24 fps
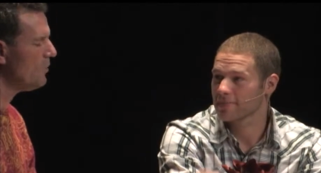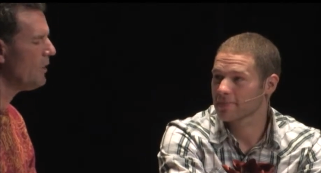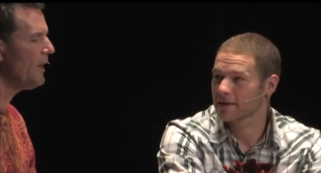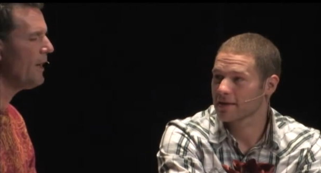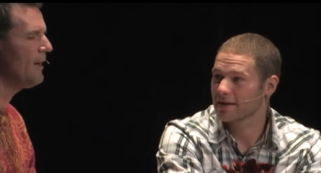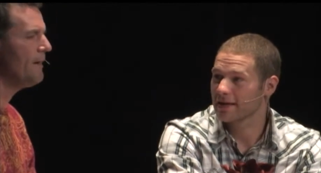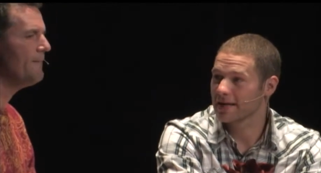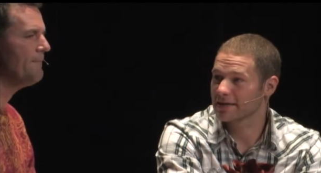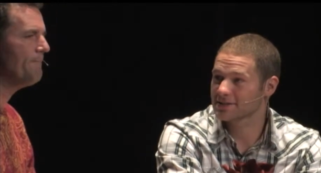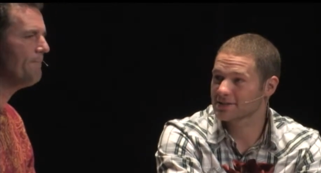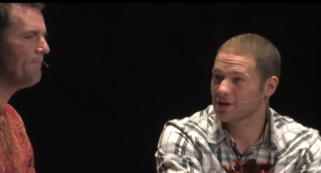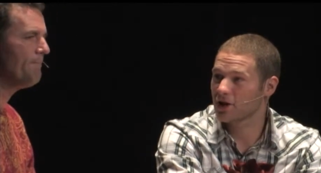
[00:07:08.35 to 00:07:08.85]

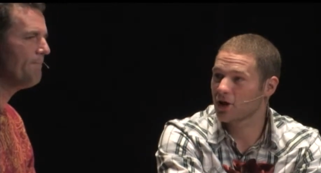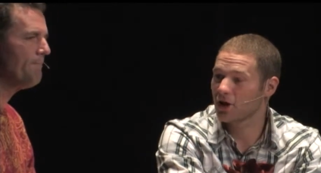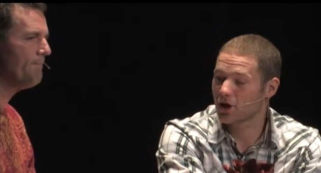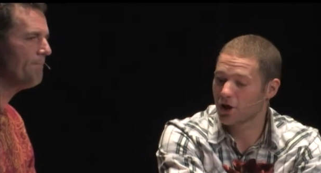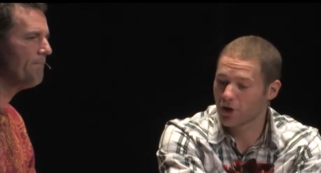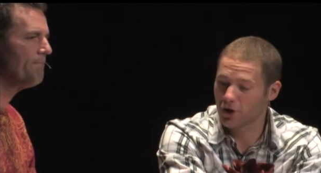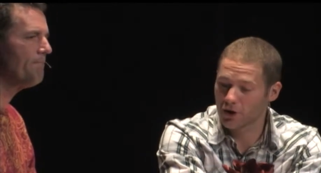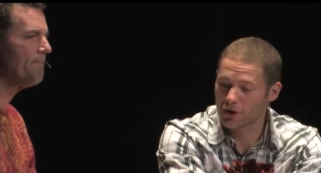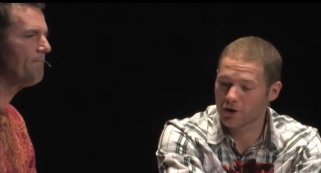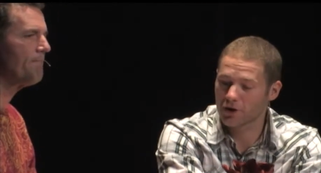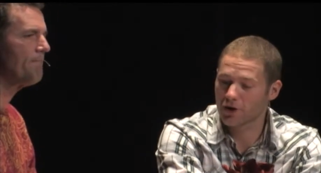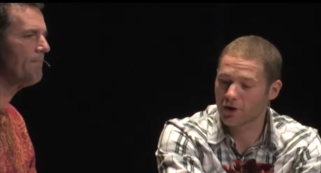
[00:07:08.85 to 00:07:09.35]
Speaker 1: Right. That's a
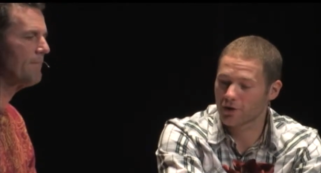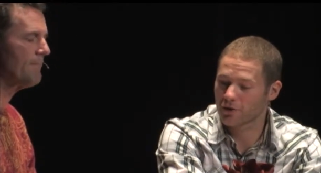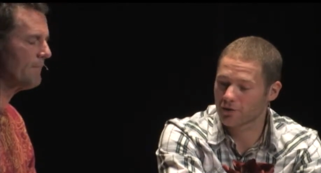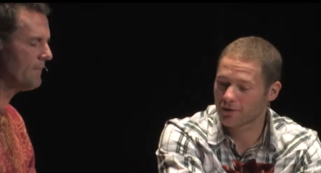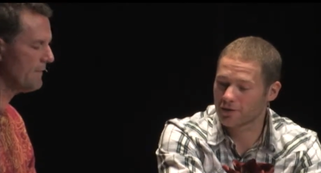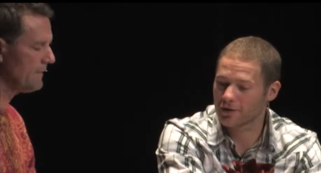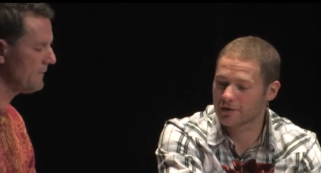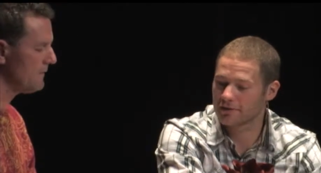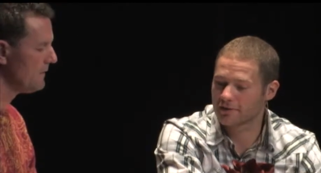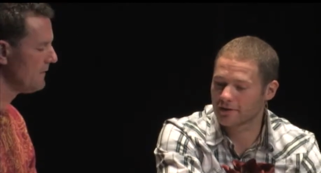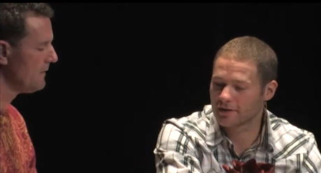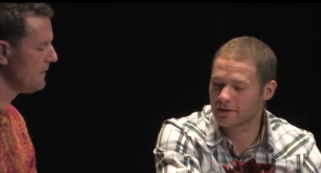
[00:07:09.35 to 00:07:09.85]
hard, hard
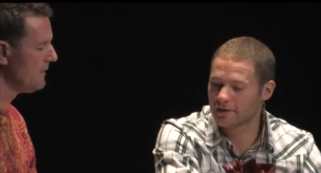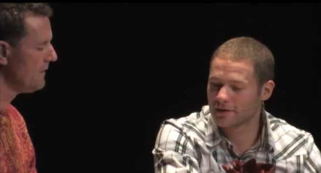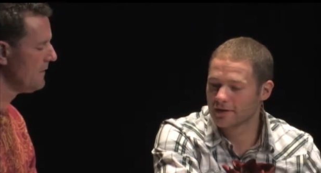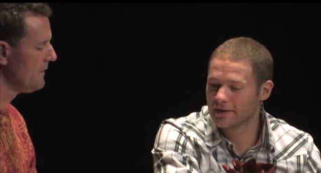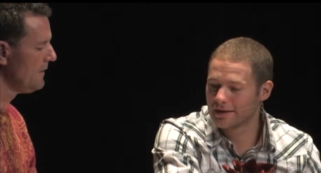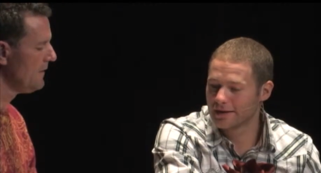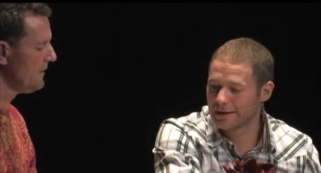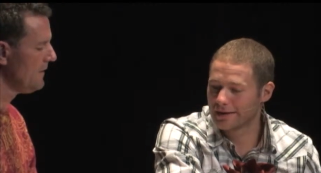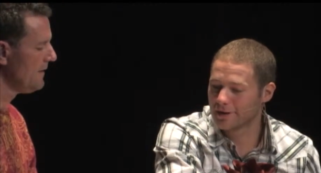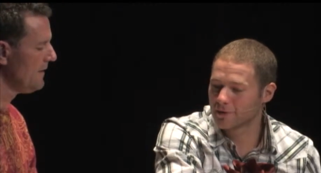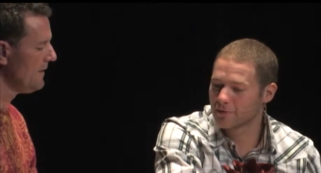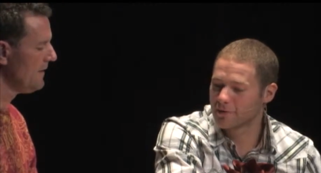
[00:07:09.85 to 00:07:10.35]
thing to
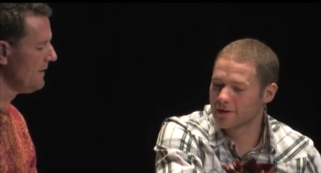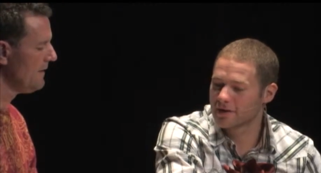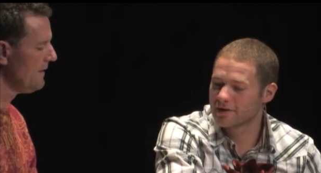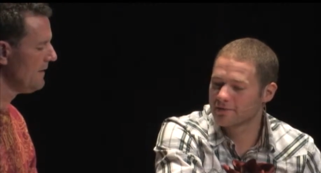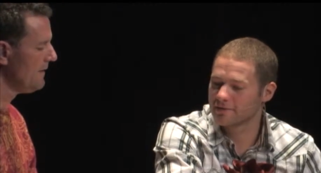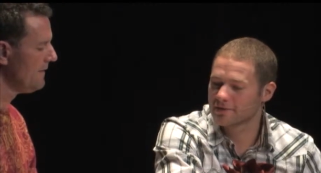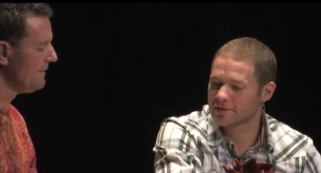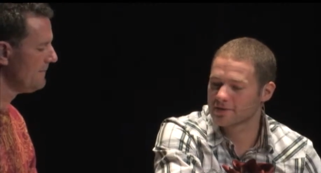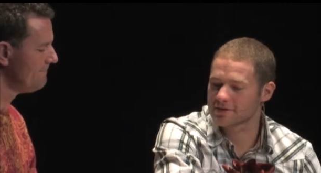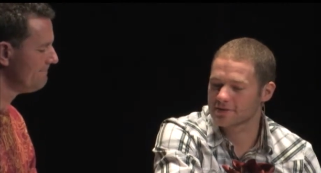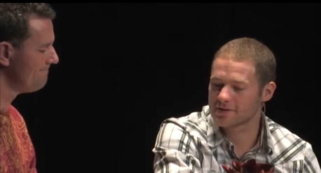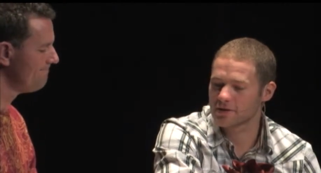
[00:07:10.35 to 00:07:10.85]
get rid
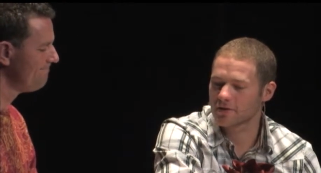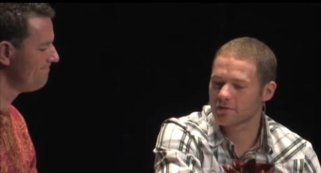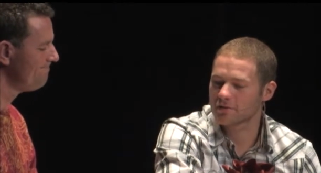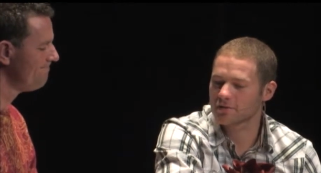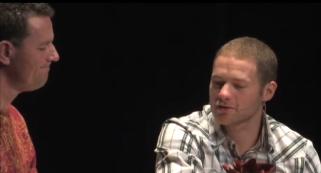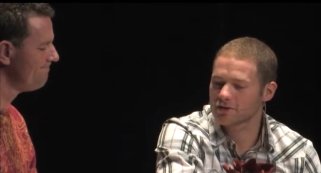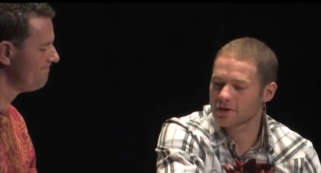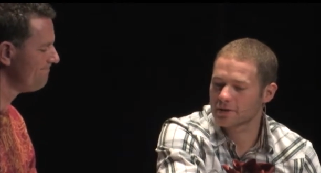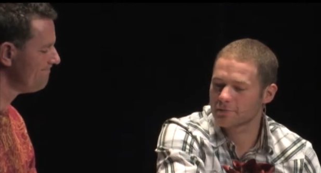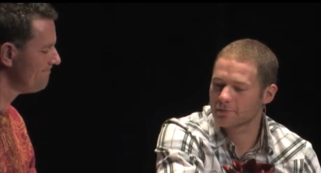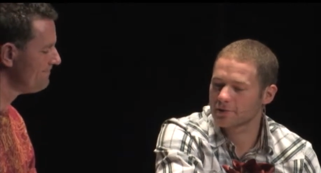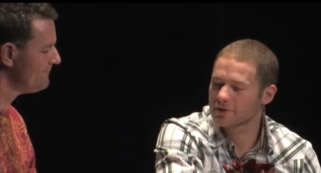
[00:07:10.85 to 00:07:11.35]
of. This
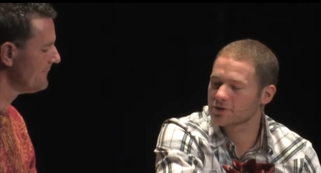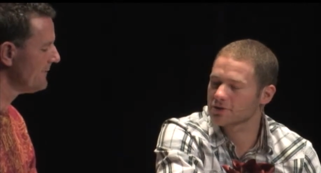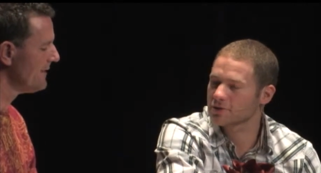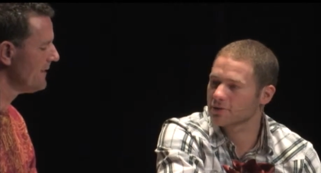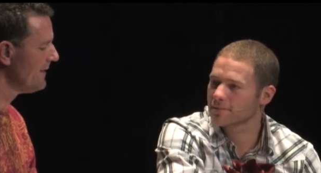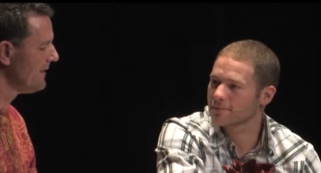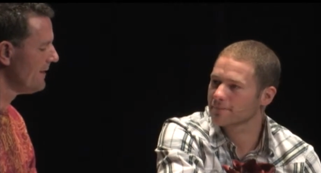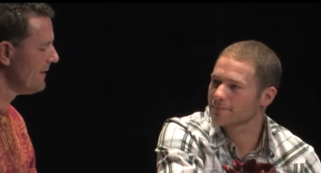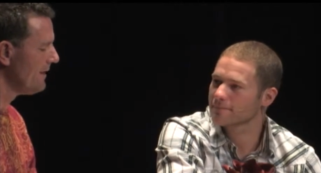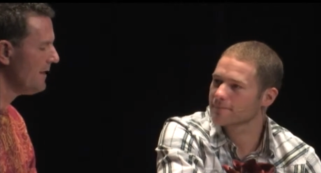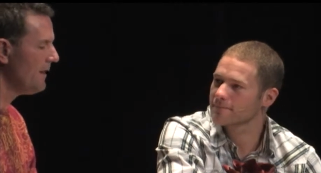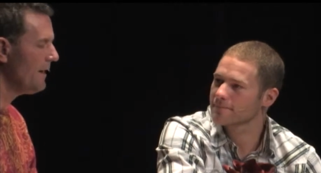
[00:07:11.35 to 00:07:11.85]
selfish
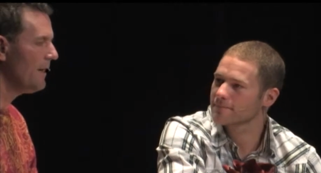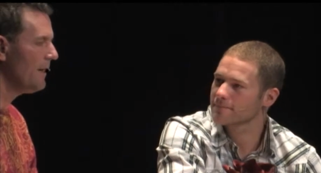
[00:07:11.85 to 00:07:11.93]
ambition